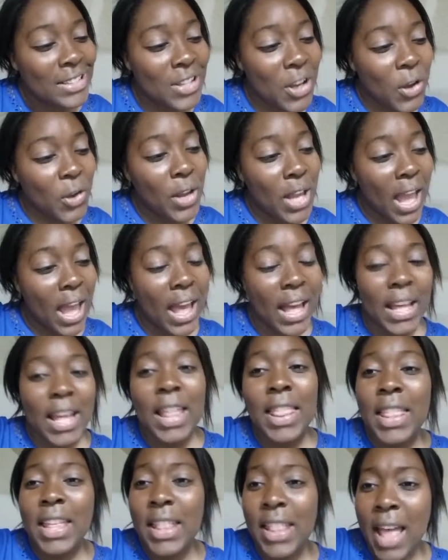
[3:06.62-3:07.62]
So
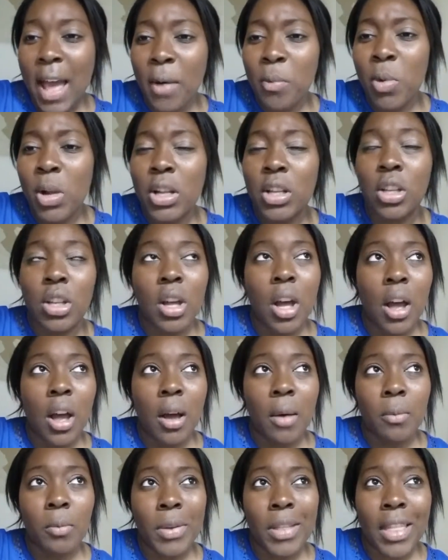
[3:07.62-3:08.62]
yeah, and then that one,
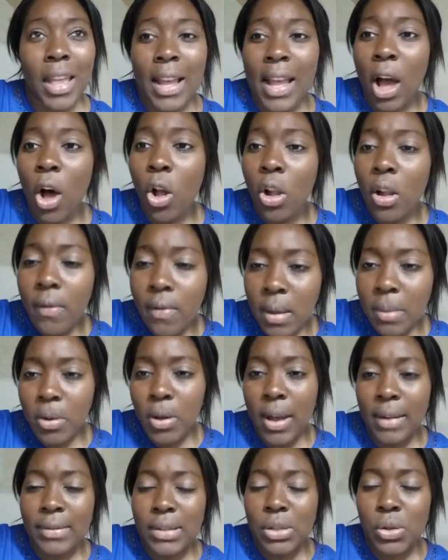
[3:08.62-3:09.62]
with like all of them,
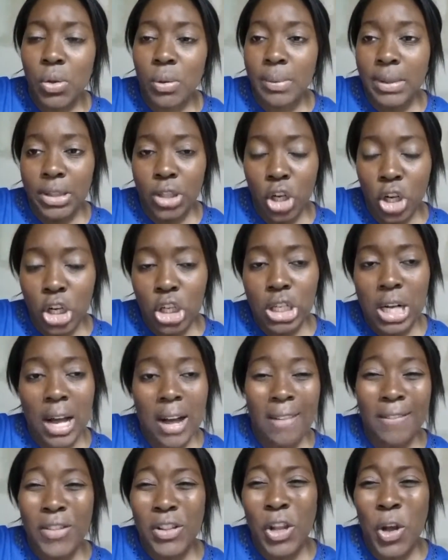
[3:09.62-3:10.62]
you have to do a return
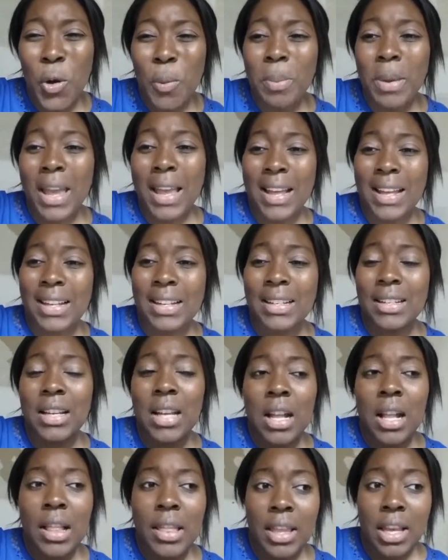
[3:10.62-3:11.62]
envelope in
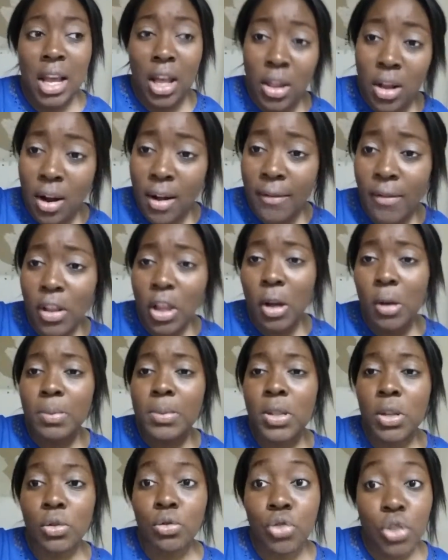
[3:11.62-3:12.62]
the other envelope.
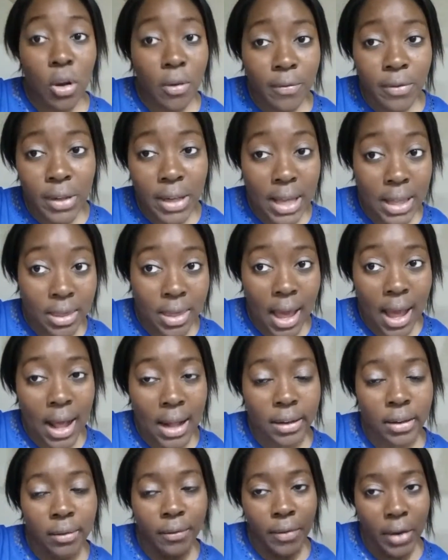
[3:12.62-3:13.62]
So don't forget
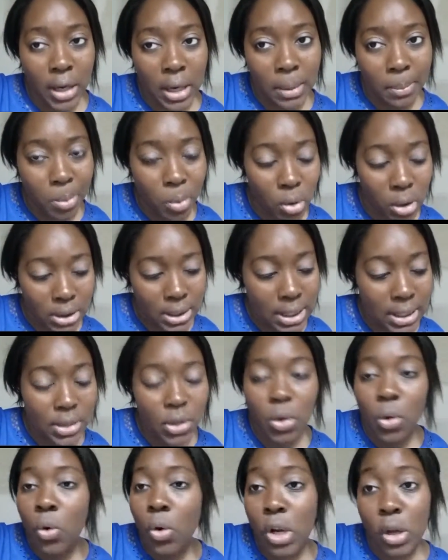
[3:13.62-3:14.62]
that. Very
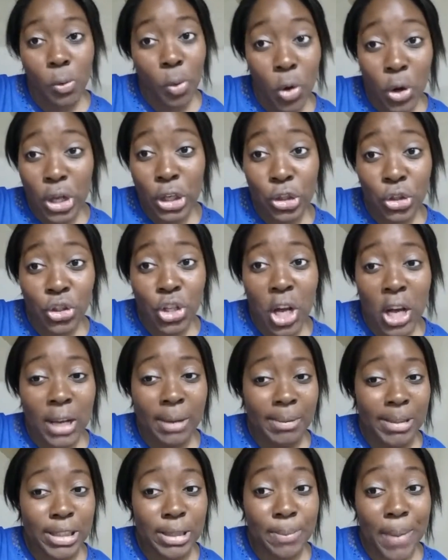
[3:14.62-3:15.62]
important, or you won't get your
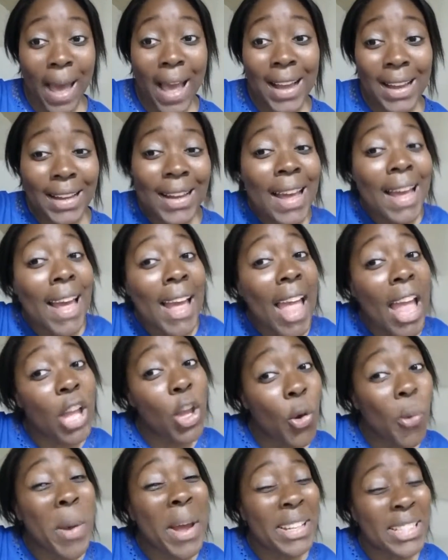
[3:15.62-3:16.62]
documents back and
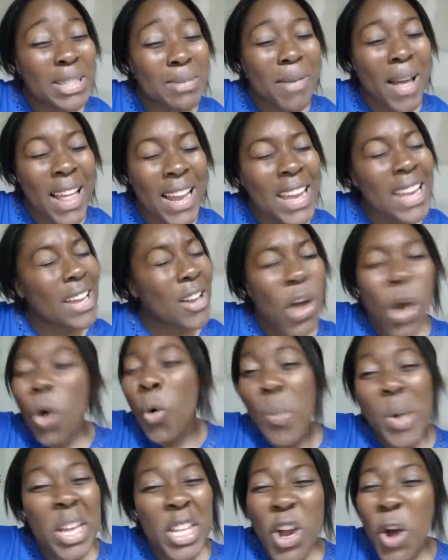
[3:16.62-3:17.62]
you'll waste money.
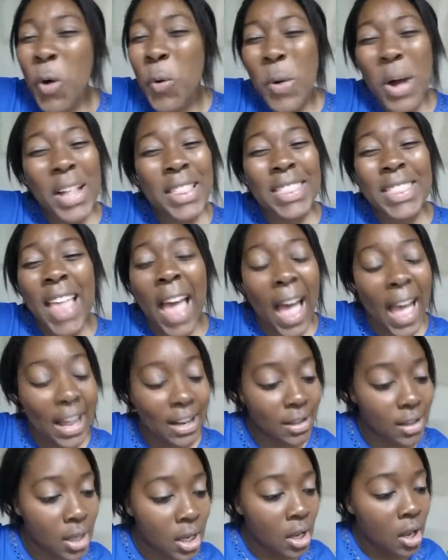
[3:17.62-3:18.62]
We don't want
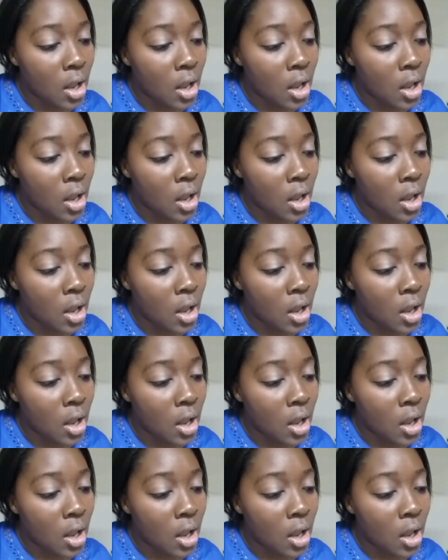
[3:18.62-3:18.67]
that.